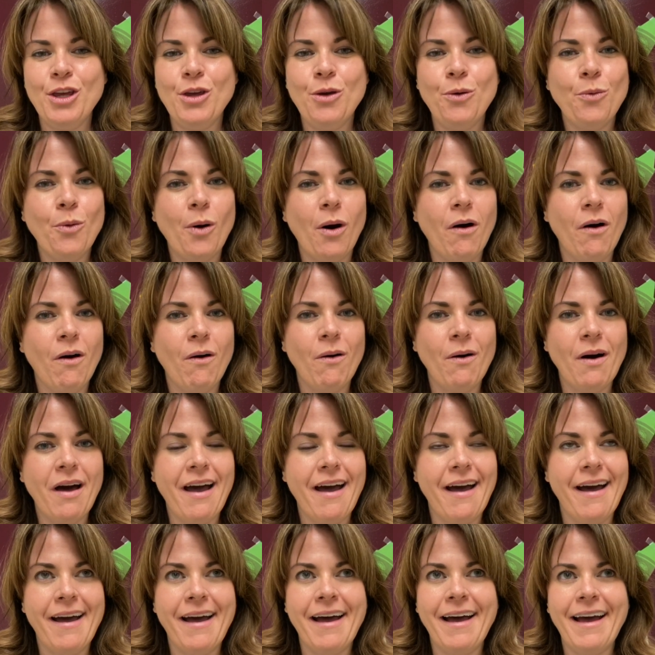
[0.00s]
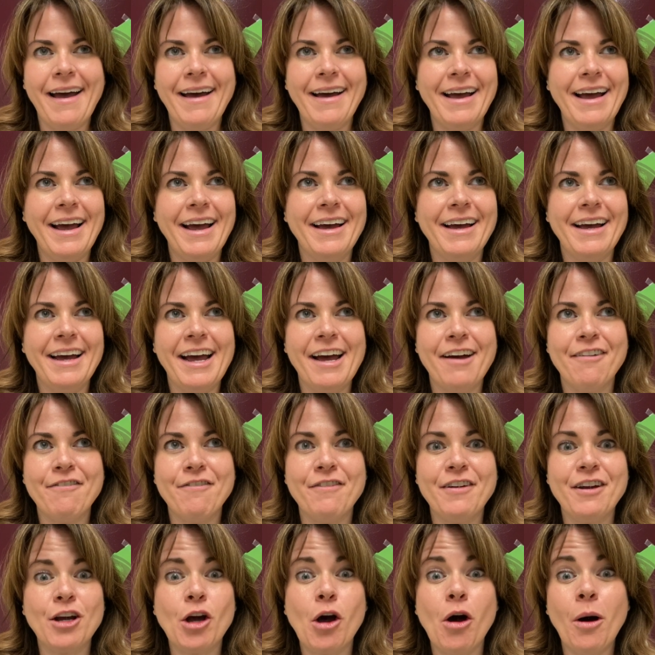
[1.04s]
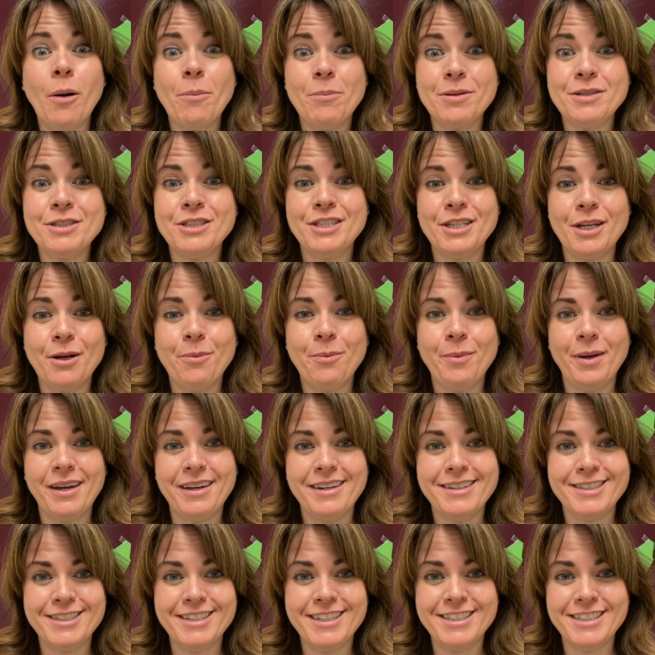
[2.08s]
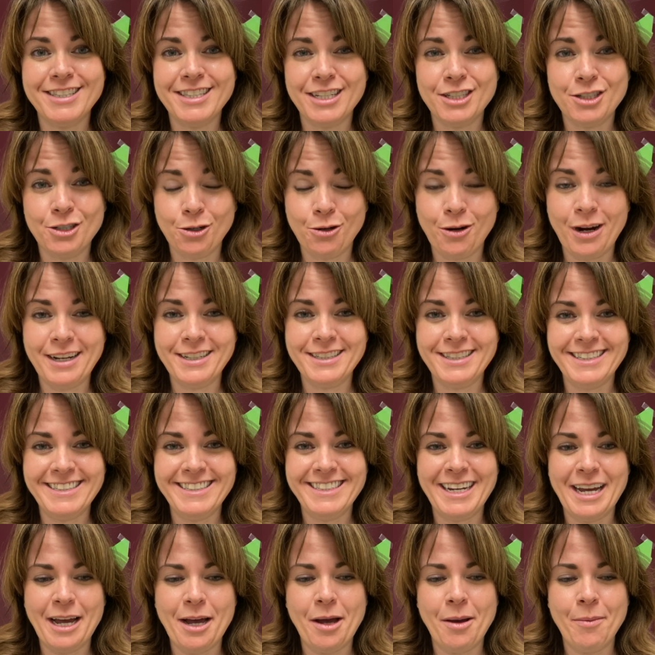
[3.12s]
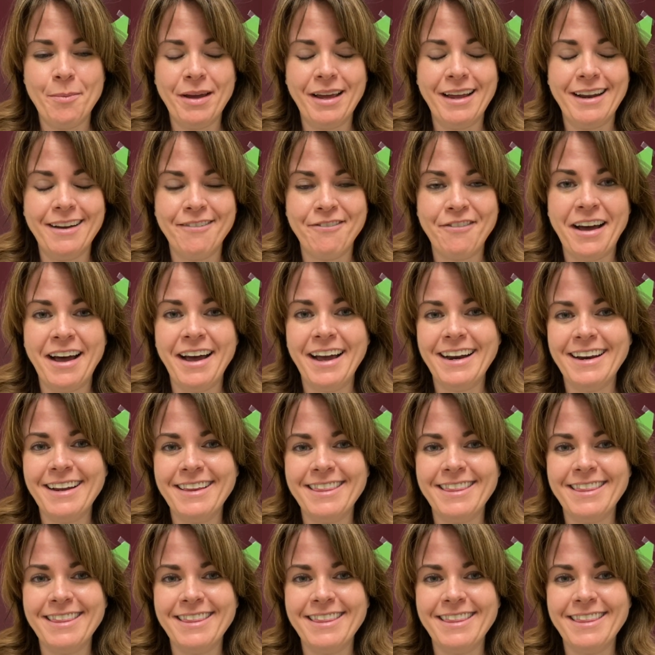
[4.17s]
You all have accomplished so much in such a crazy time. And if I had to